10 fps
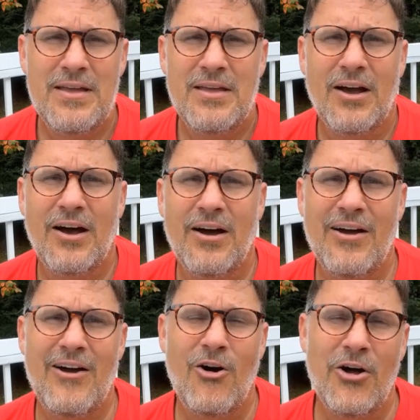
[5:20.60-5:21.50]

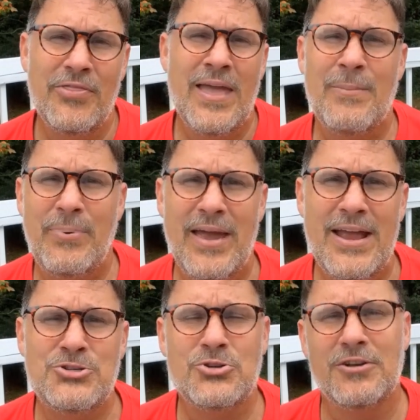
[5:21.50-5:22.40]
On that
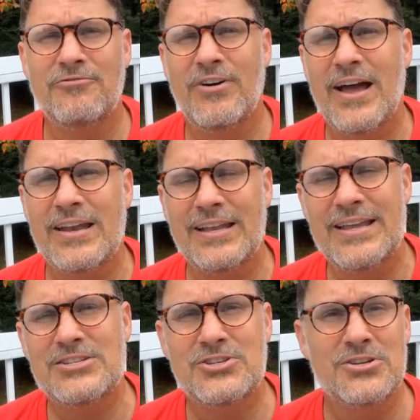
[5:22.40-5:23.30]
page, you can find
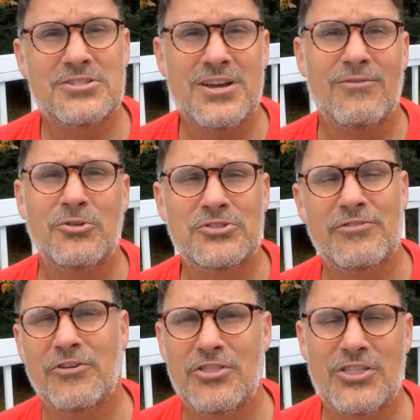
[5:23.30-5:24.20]
links to several
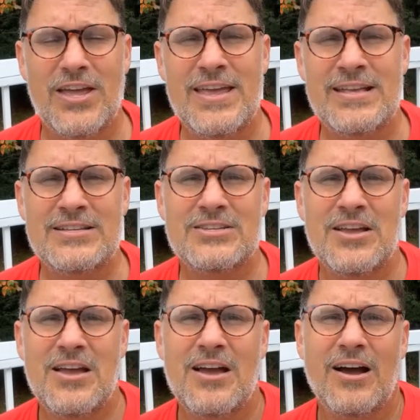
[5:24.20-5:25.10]
different things.
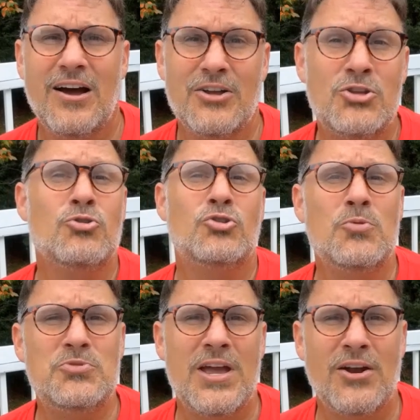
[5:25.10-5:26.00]
A
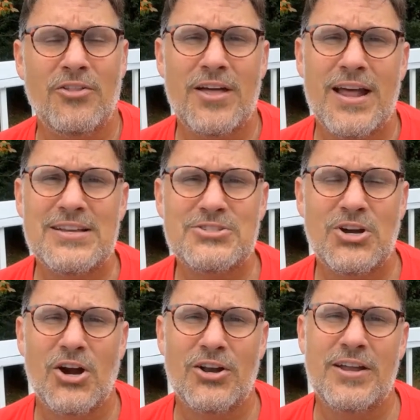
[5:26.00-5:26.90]
YouTube channel that I
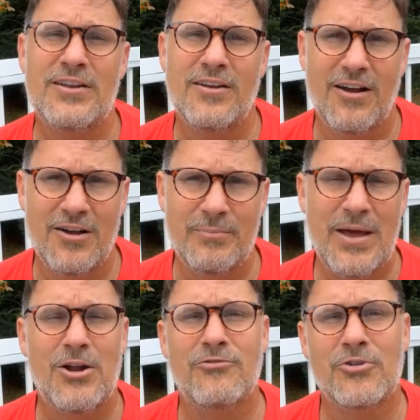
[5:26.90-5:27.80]
started on
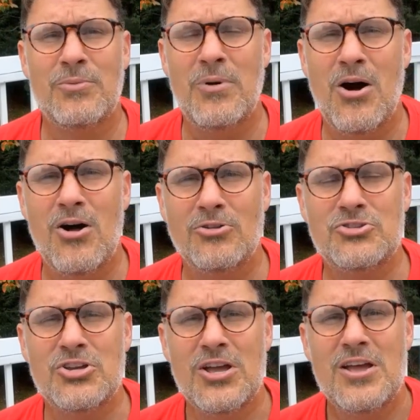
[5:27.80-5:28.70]
Battle for the Bulge.